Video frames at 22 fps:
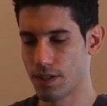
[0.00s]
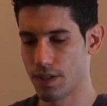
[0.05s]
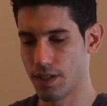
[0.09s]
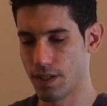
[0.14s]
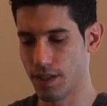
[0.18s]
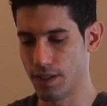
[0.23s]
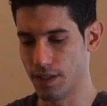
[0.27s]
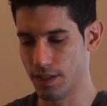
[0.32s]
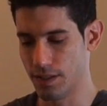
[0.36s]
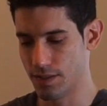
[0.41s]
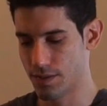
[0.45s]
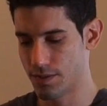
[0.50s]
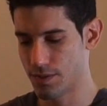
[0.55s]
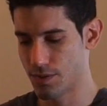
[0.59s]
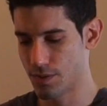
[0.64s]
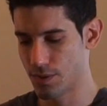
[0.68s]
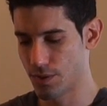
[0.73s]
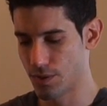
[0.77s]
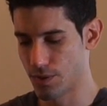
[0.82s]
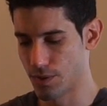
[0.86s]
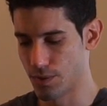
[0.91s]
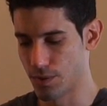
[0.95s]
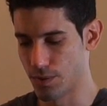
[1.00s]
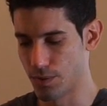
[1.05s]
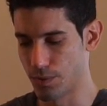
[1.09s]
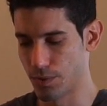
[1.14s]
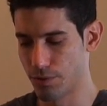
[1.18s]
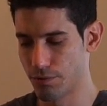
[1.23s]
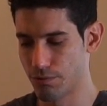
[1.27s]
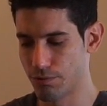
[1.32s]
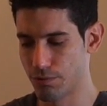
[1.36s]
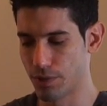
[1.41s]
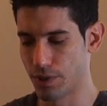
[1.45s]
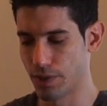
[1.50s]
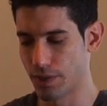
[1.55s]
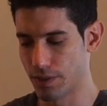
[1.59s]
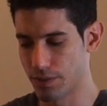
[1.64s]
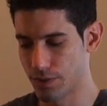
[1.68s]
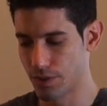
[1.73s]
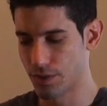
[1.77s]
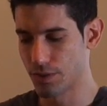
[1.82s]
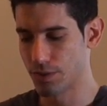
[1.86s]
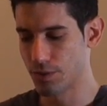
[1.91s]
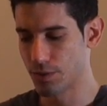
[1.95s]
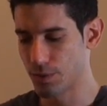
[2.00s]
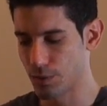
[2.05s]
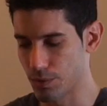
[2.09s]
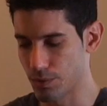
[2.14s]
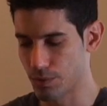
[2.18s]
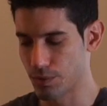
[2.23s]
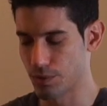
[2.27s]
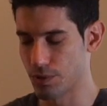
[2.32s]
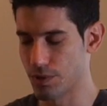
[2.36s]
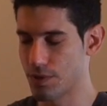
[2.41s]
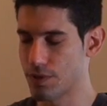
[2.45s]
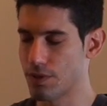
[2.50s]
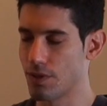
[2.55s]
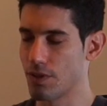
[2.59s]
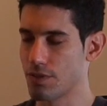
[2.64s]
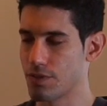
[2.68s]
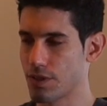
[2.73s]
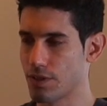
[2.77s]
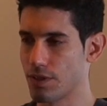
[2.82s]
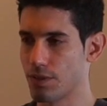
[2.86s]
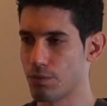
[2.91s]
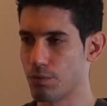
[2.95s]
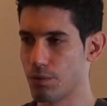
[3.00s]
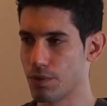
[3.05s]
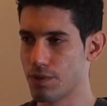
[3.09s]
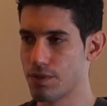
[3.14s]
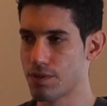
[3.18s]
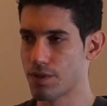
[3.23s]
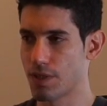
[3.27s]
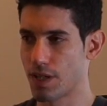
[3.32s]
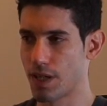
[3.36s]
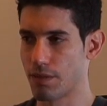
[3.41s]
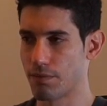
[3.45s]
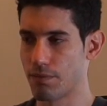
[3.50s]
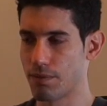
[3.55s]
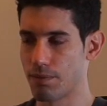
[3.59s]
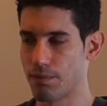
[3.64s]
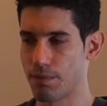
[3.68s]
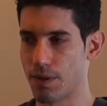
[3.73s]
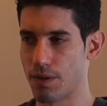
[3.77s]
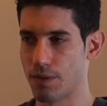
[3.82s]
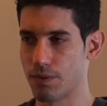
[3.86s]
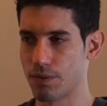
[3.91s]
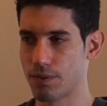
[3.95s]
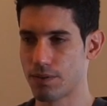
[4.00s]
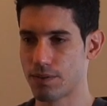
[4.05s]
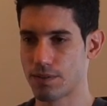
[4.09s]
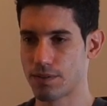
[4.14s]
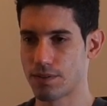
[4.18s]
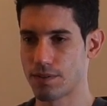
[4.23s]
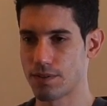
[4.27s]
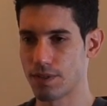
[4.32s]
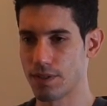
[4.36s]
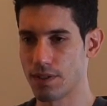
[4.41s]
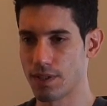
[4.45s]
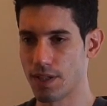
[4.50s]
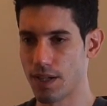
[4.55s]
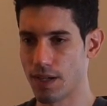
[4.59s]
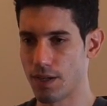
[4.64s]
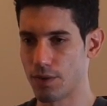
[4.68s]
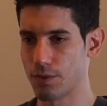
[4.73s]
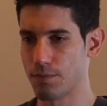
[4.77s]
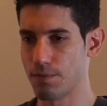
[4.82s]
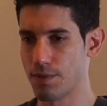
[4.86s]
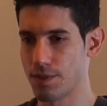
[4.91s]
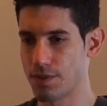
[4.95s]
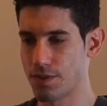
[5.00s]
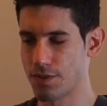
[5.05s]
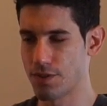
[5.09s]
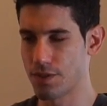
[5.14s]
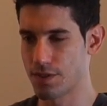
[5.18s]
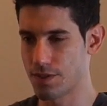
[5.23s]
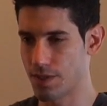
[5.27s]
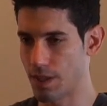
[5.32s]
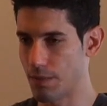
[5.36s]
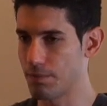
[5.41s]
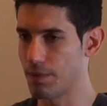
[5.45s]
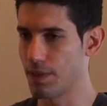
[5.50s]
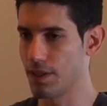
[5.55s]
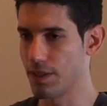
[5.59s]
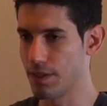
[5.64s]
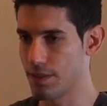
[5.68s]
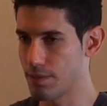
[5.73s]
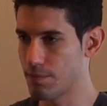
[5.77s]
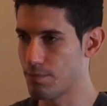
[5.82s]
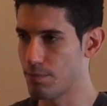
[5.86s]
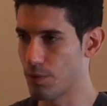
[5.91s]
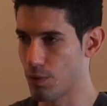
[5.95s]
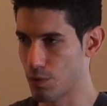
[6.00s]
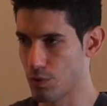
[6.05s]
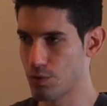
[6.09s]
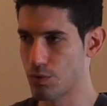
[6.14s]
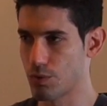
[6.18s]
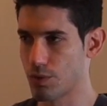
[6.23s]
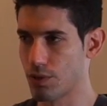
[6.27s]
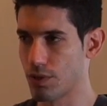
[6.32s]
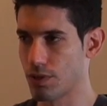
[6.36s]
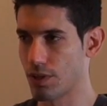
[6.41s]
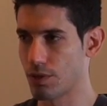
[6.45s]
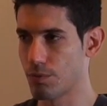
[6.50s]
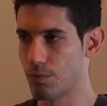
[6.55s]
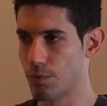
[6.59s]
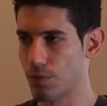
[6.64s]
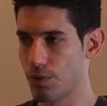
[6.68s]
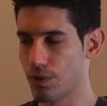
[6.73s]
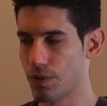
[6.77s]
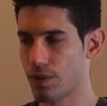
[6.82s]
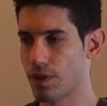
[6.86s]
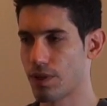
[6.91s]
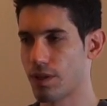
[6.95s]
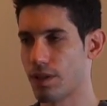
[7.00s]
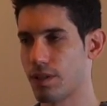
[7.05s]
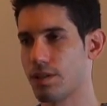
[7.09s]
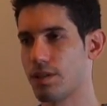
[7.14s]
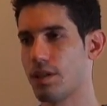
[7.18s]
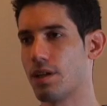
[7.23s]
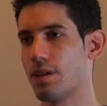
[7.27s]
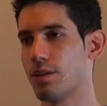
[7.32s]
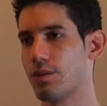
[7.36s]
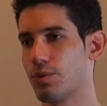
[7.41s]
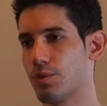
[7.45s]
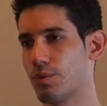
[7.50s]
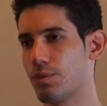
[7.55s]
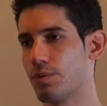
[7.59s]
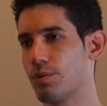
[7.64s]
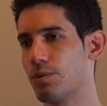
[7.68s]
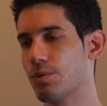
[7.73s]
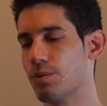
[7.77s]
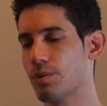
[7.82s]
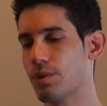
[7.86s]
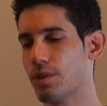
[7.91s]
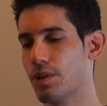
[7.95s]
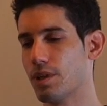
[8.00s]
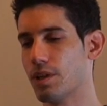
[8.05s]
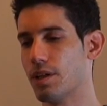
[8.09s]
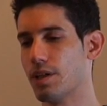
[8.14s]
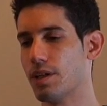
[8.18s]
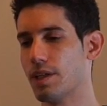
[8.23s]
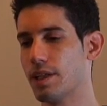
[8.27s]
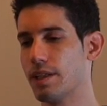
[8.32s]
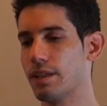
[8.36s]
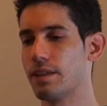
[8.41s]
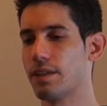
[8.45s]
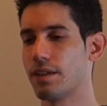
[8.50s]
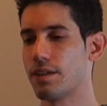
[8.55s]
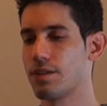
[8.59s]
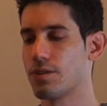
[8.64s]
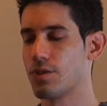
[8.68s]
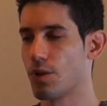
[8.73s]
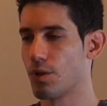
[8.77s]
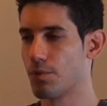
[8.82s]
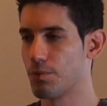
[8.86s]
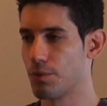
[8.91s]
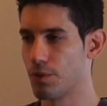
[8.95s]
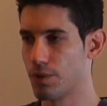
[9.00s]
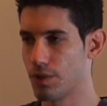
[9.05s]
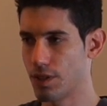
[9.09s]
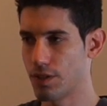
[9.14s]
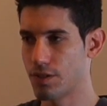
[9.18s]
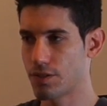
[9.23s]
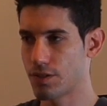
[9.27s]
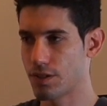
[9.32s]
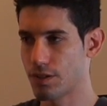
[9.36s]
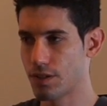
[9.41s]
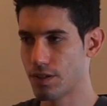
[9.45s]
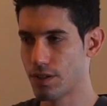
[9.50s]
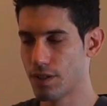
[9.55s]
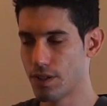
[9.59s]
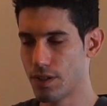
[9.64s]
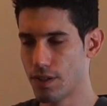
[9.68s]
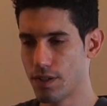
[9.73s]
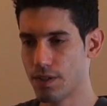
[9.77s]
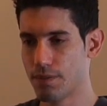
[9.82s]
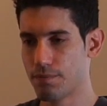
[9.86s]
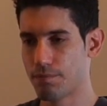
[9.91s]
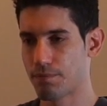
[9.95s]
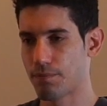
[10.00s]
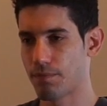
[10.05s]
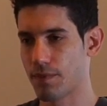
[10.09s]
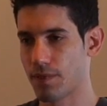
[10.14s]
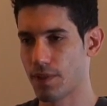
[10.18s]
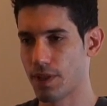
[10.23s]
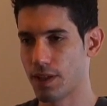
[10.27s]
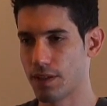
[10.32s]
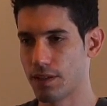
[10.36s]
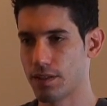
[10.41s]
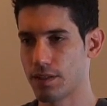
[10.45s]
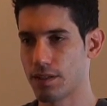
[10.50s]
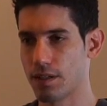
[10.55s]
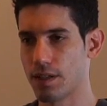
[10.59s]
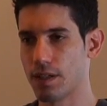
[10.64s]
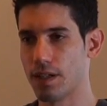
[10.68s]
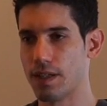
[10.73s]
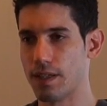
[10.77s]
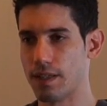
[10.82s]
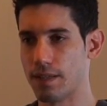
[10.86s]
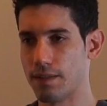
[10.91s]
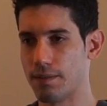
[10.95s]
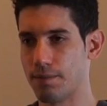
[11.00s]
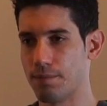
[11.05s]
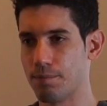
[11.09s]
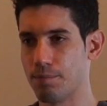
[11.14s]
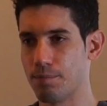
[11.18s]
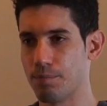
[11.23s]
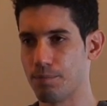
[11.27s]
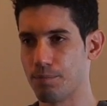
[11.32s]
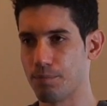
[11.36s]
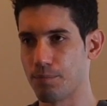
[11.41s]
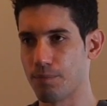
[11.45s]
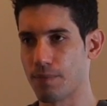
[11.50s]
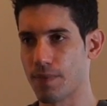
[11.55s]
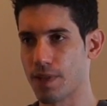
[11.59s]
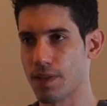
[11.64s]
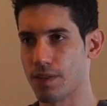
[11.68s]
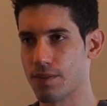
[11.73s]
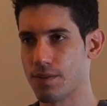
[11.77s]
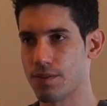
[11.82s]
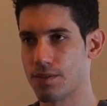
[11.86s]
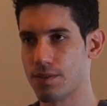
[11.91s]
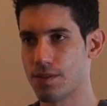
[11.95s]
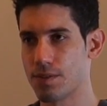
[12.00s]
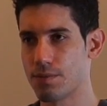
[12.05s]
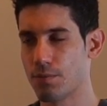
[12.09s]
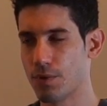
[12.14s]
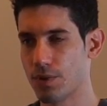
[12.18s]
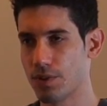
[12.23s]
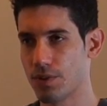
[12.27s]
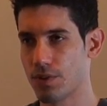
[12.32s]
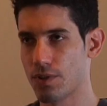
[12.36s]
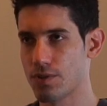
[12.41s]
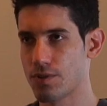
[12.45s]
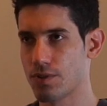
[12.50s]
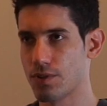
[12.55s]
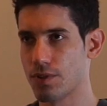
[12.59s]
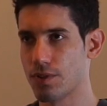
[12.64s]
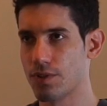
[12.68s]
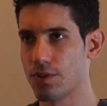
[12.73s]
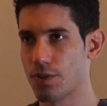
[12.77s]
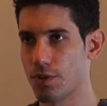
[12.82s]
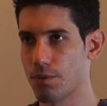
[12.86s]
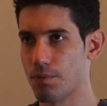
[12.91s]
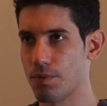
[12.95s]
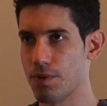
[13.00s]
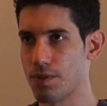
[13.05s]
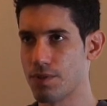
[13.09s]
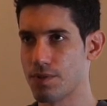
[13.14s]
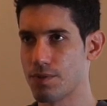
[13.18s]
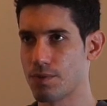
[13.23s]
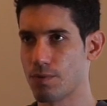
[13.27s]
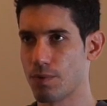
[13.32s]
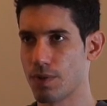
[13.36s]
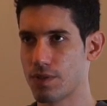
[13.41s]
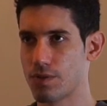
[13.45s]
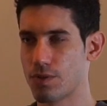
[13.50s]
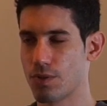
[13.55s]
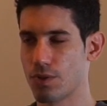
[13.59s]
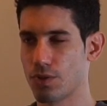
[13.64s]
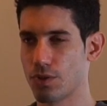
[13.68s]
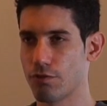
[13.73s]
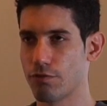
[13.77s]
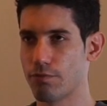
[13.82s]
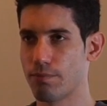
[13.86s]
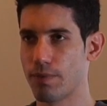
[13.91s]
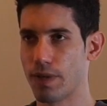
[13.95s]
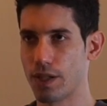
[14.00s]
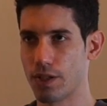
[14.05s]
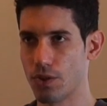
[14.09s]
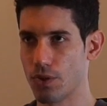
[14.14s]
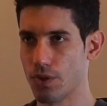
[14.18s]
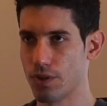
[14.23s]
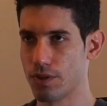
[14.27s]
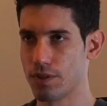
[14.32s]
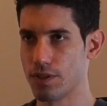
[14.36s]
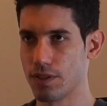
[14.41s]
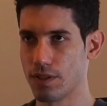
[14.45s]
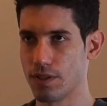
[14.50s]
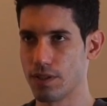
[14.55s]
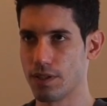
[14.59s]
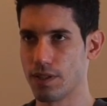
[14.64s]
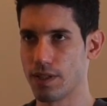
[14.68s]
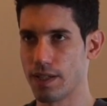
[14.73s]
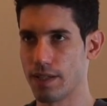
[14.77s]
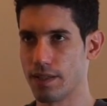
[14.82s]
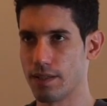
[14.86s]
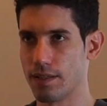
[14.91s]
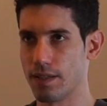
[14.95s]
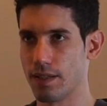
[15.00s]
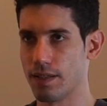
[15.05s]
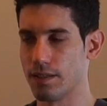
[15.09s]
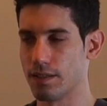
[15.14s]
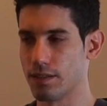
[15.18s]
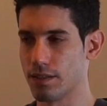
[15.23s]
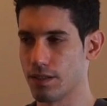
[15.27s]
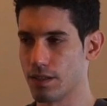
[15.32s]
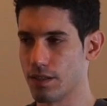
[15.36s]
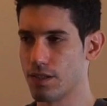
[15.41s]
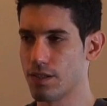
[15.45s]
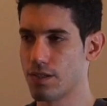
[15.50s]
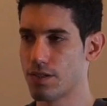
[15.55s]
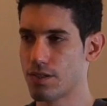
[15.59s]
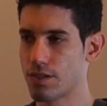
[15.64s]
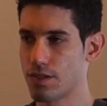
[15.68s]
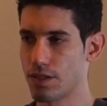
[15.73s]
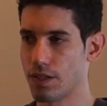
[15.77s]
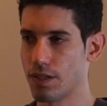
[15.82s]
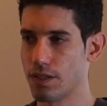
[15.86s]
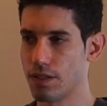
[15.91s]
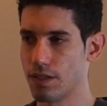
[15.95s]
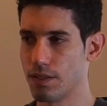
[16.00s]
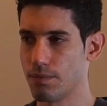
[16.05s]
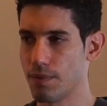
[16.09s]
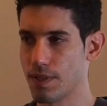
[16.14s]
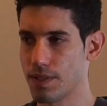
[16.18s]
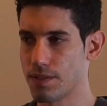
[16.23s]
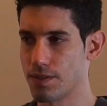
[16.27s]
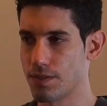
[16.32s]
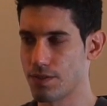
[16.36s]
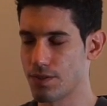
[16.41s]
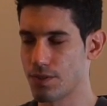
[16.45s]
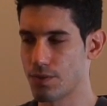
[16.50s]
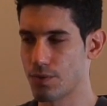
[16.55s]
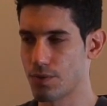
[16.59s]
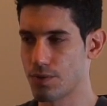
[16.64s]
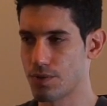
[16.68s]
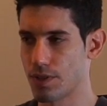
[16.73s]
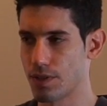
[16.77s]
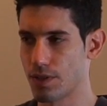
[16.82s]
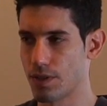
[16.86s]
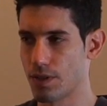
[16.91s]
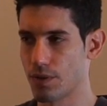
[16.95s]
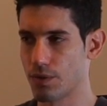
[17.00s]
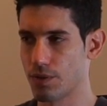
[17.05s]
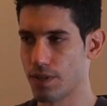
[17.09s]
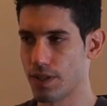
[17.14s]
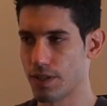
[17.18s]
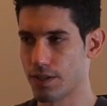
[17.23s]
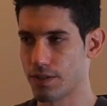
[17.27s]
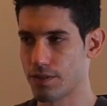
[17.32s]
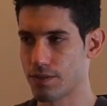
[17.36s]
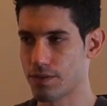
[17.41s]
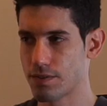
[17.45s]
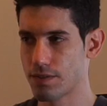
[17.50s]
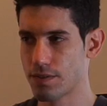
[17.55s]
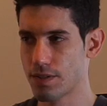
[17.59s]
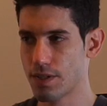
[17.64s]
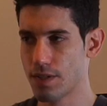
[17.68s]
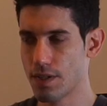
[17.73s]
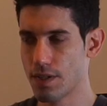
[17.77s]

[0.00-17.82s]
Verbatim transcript: And so if we return to, to this logic that we described about sending out messages, updates, posts to the network and trying to uh, increase your reputation, right? Um, th this model also determines what sort of priority and, and reach any message that you send out gets.